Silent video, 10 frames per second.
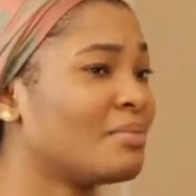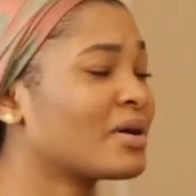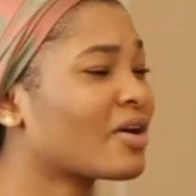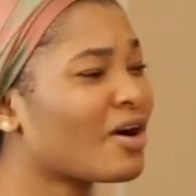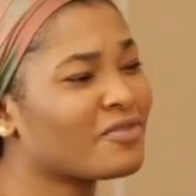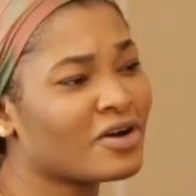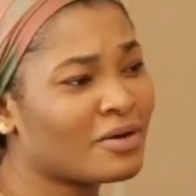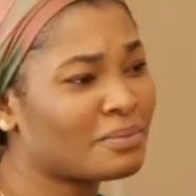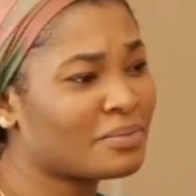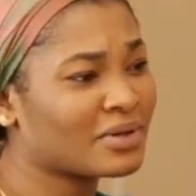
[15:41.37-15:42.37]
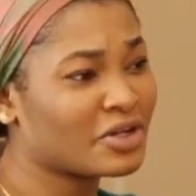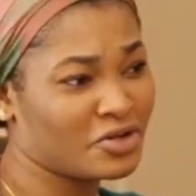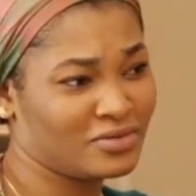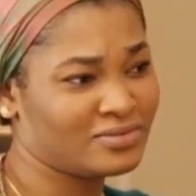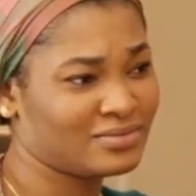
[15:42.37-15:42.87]
I'm a cover-up
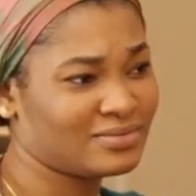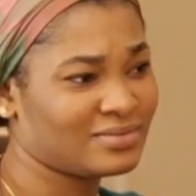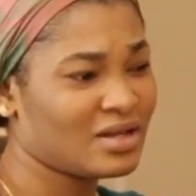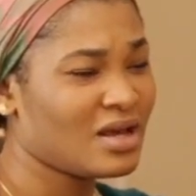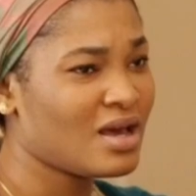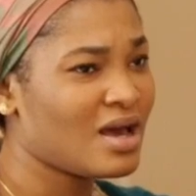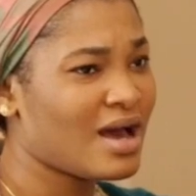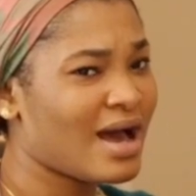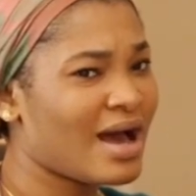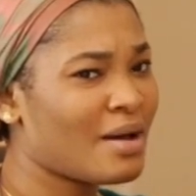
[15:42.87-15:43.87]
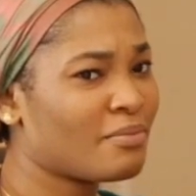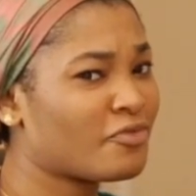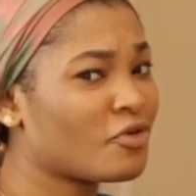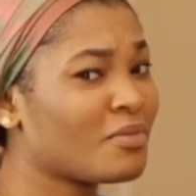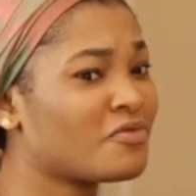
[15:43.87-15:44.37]
girl. I'm
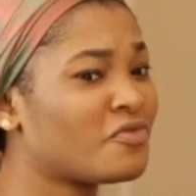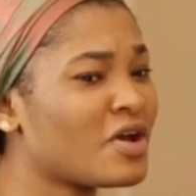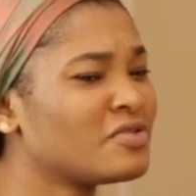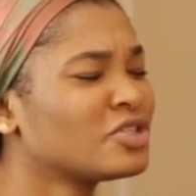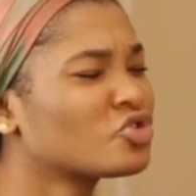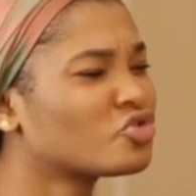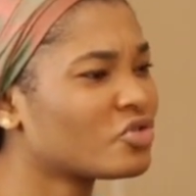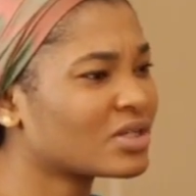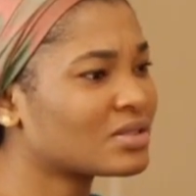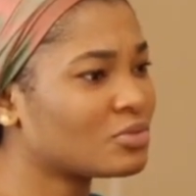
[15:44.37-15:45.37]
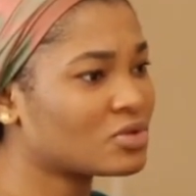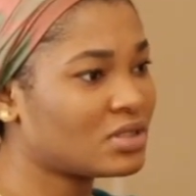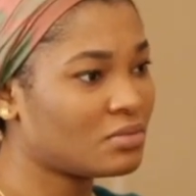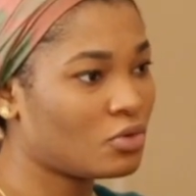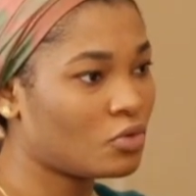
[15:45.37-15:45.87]
from a very strict
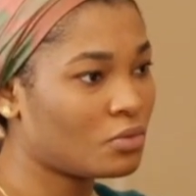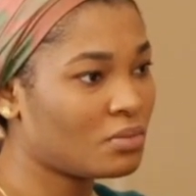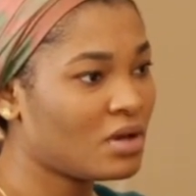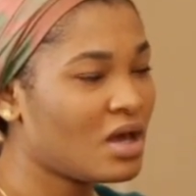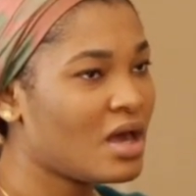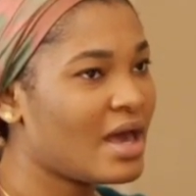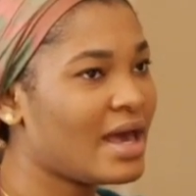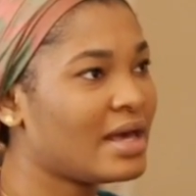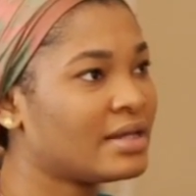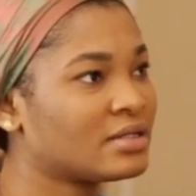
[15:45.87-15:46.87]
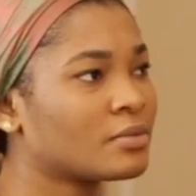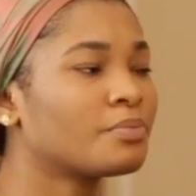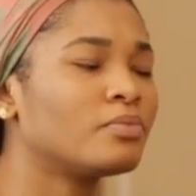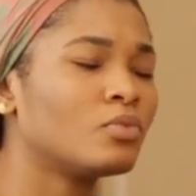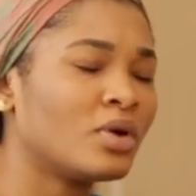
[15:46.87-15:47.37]
Muslim home, and
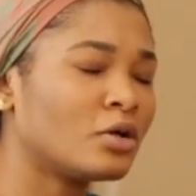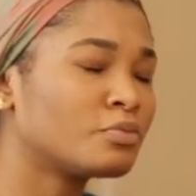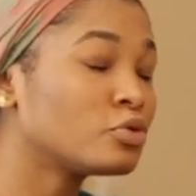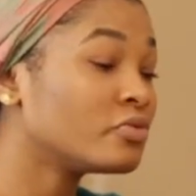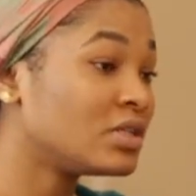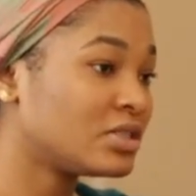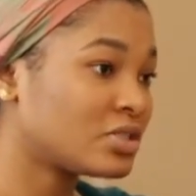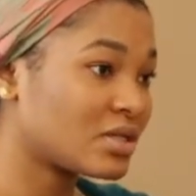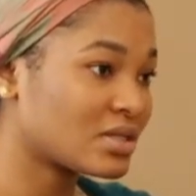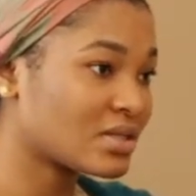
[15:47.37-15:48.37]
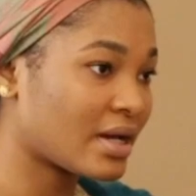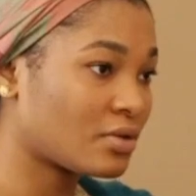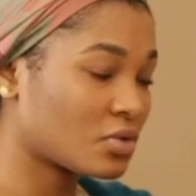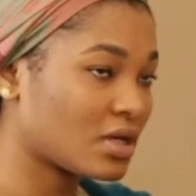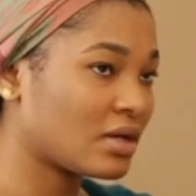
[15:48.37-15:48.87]
well, put religion
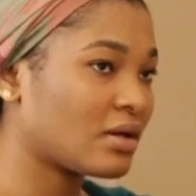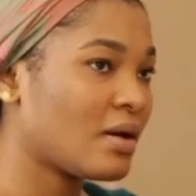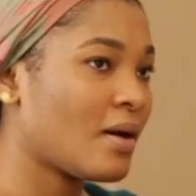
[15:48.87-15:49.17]
aside, okay.